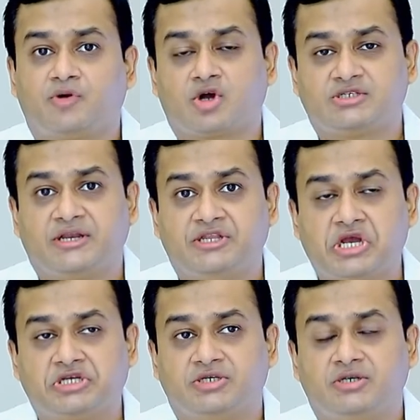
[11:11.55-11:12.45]
toxin
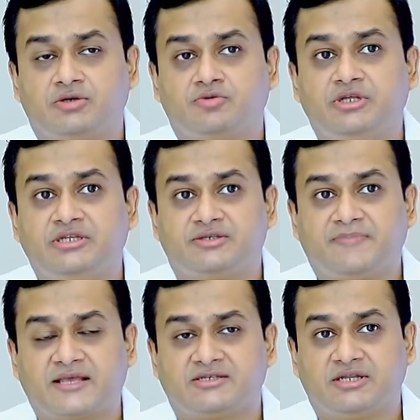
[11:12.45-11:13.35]
injection into these
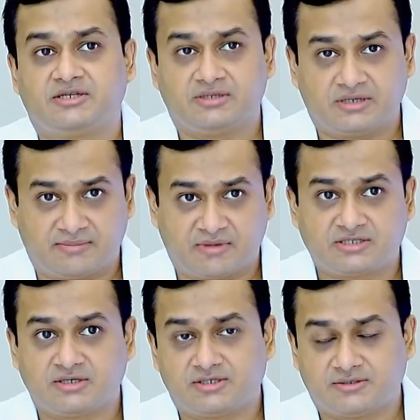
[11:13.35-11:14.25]
spastic
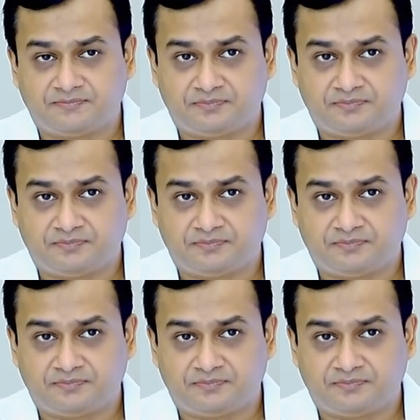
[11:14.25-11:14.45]
muscles,